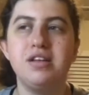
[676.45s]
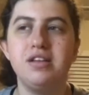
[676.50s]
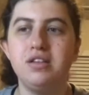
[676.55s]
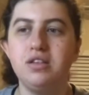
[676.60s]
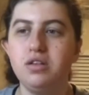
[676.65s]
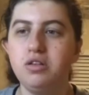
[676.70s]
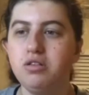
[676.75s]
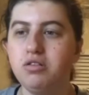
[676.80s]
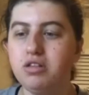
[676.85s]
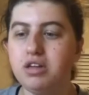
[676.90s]

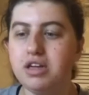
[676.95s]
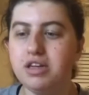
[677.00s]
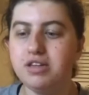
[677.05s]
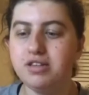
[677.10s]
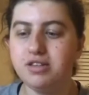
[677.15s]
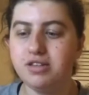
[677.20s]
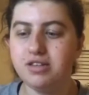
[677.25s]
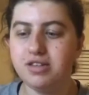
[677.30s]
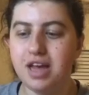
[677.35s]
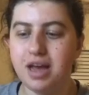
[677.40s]
literally
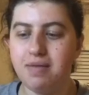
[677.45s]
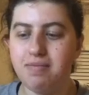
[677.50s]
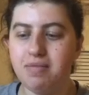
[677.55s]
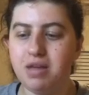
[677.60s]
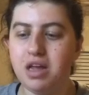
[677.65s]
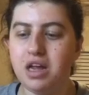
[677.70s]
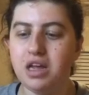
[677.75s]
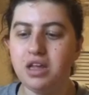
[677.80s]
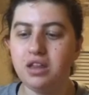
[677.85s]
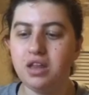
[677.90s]
sent
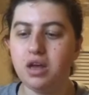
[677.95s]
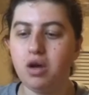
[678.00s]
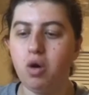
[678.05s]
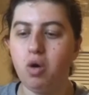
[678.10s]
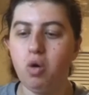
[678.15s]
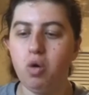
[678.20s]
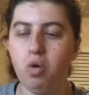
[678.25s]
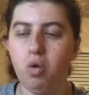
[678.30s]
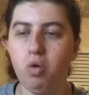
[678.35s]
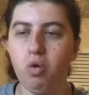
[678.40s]
me like a
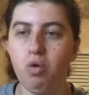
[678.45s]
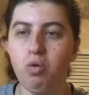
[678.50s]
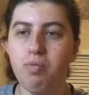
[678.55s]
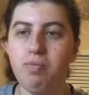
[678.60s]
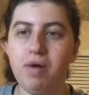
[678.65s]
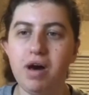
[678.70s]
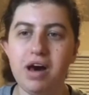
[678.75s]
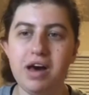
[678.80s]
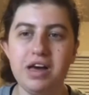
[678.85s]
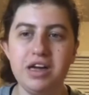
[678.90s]
whole
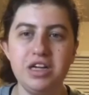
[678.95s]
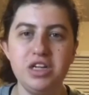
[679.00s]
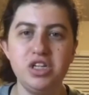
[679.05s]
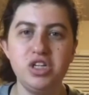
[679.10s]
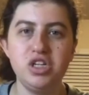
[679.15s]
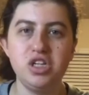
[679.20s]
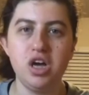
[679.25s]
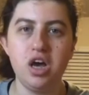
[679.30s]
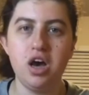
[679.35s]
bunch